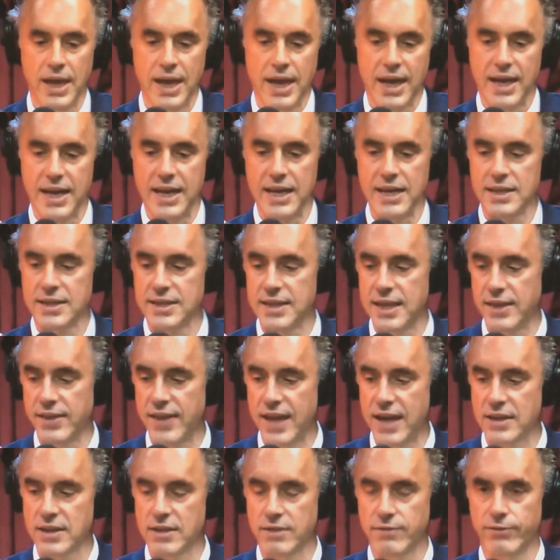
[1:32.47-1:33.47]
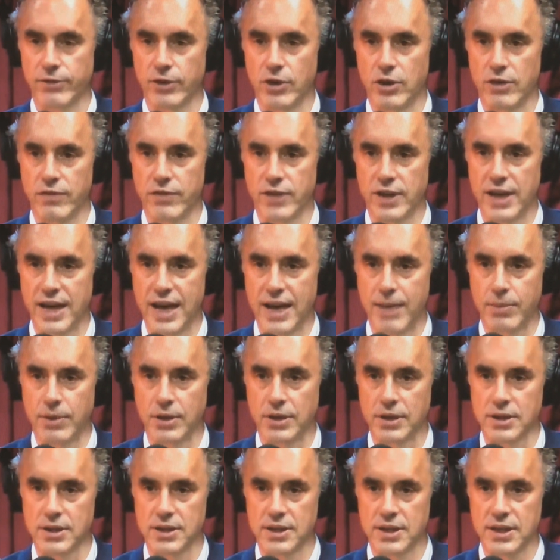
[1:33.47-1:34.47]
And he said that's a flaw of the
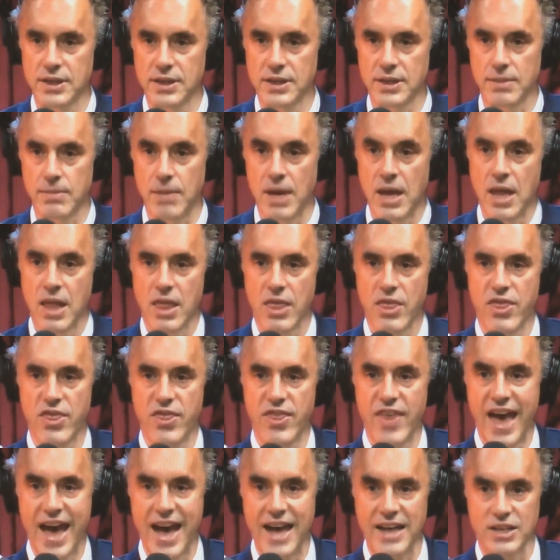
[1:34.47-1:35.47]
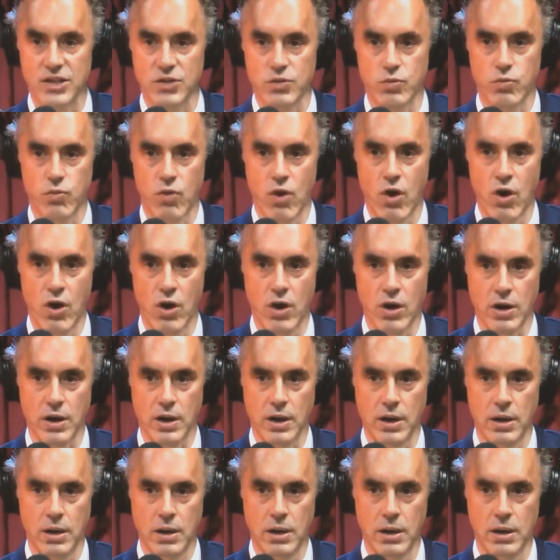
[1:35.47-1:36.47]
capitalist system. That's wrong.